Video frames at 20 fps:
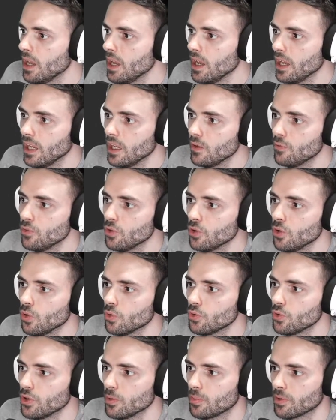if you go
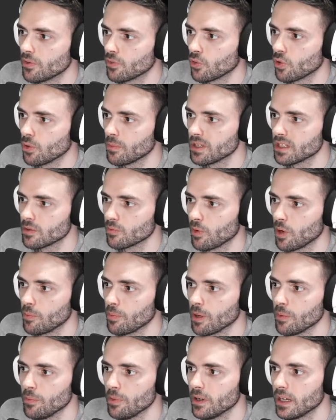to the performance
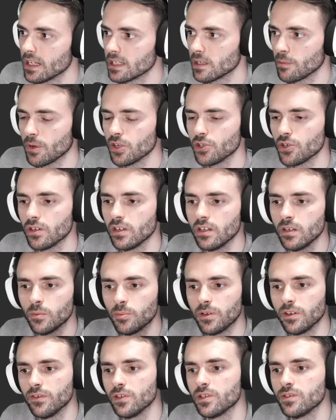pop-up, as I mentioned in the
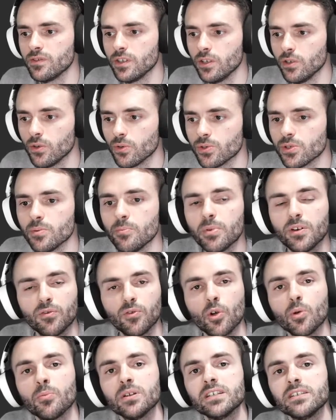previous videos,
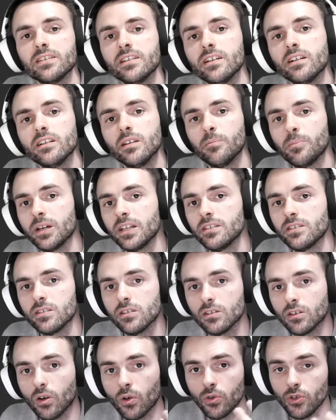performance still depends
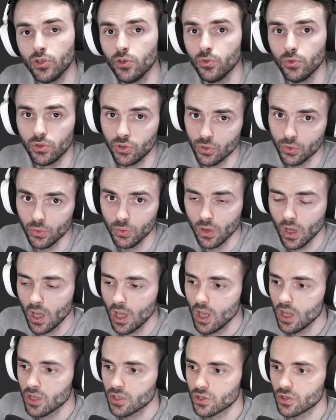on you too.
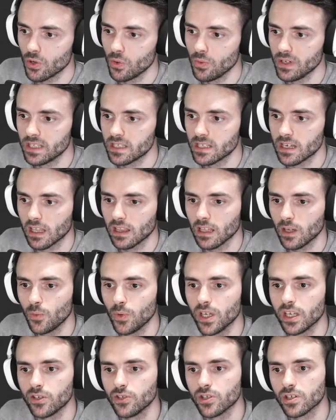So it's not like we
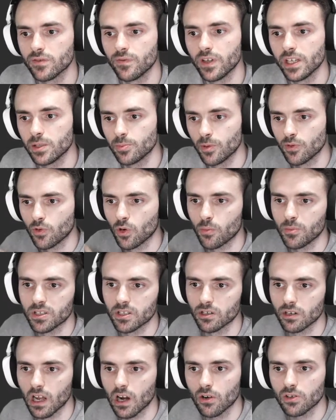can just fix performance
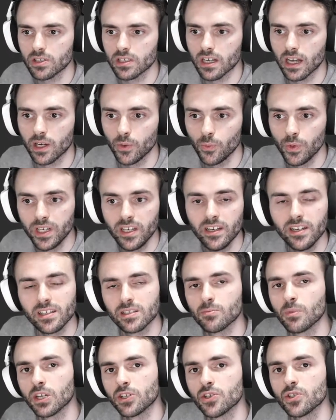on our side. We did as
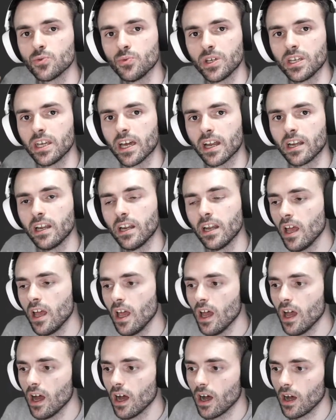much as we can,
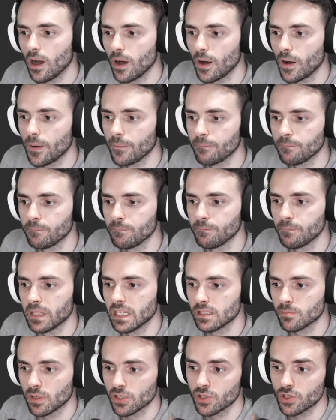
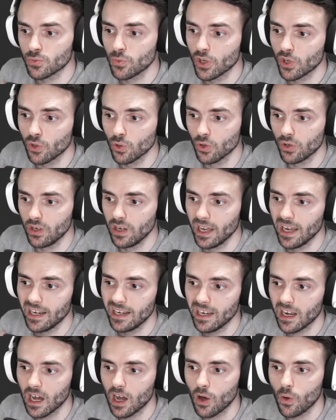as much as we could, and
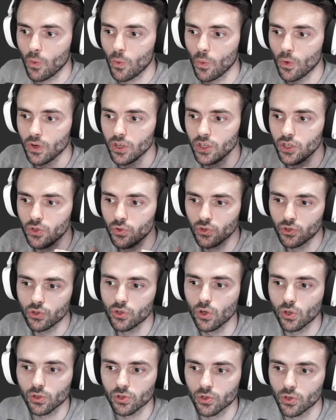now you should
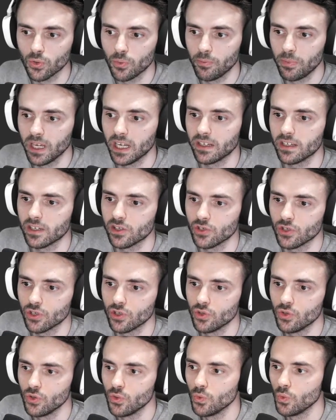also pay attention
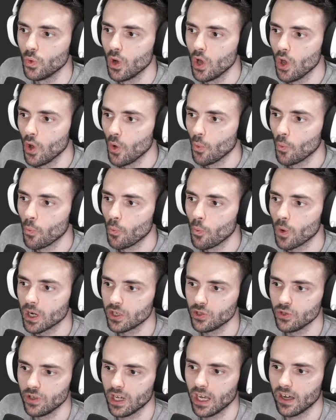to what
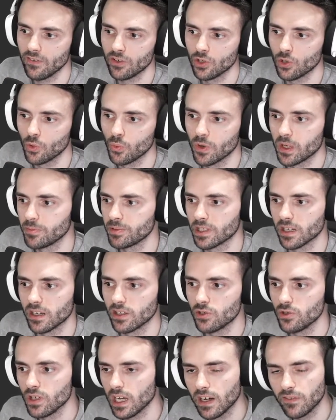do you have in your
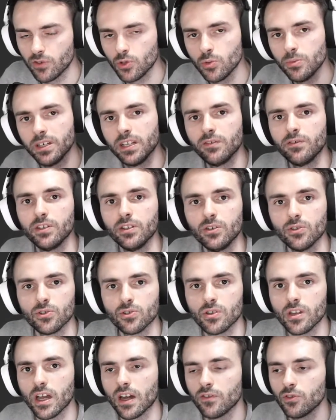websites. Do you have too many videos?
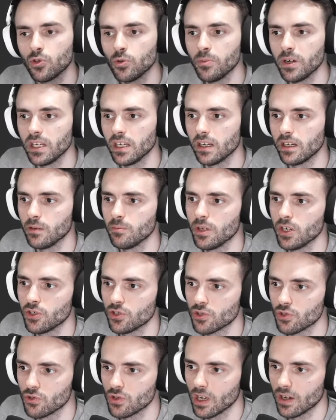Do you have too many
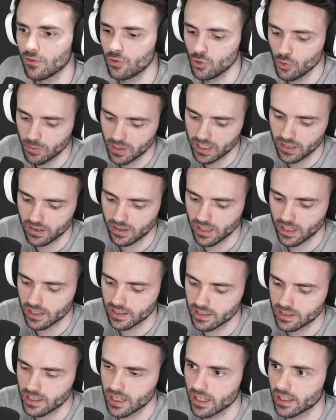animations? Do you have too many
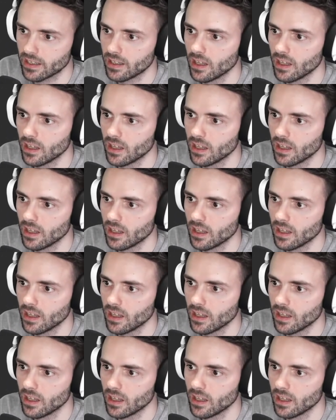things that